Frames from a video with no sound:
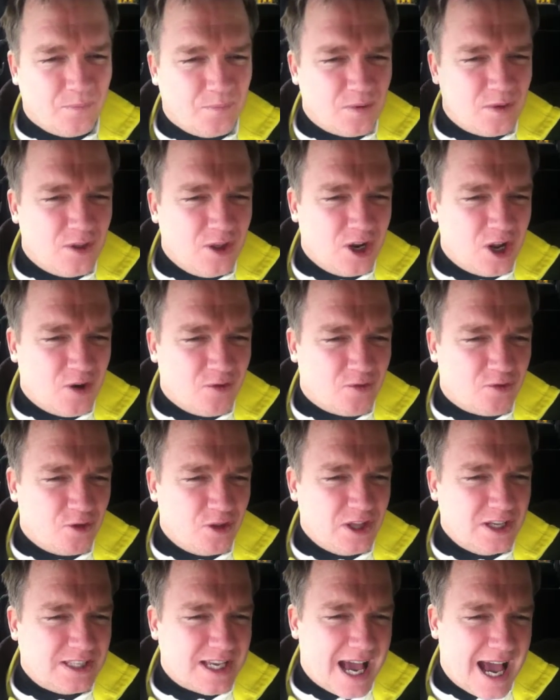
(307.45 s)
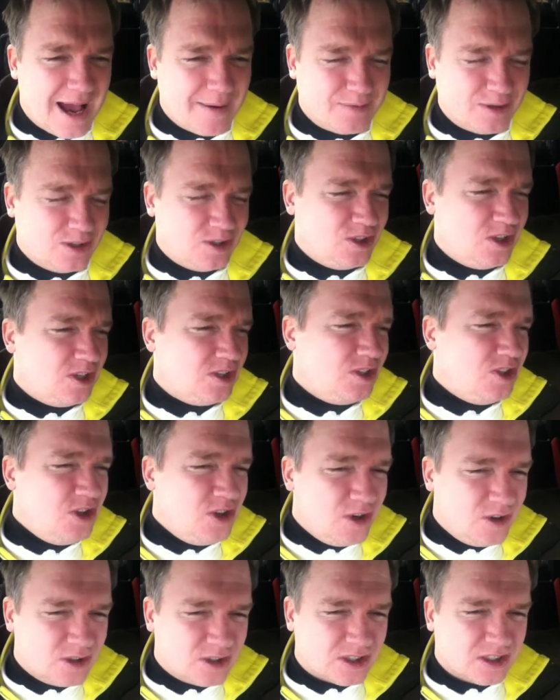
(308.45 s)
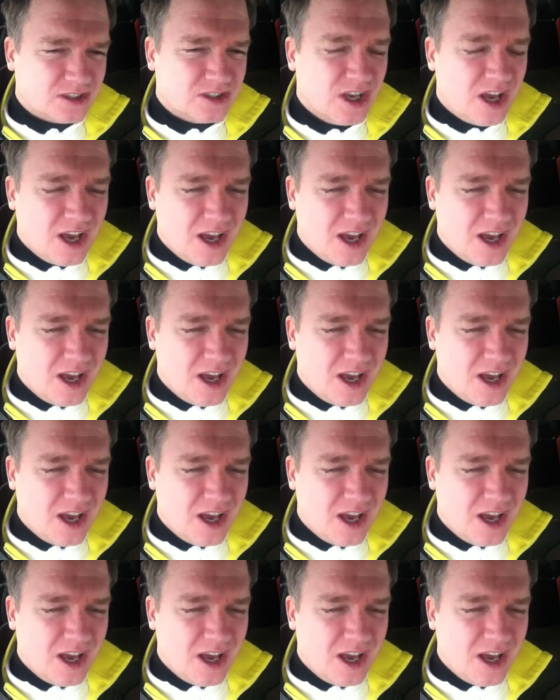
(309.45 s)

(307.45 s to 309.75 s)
you know, for these apps is just useless.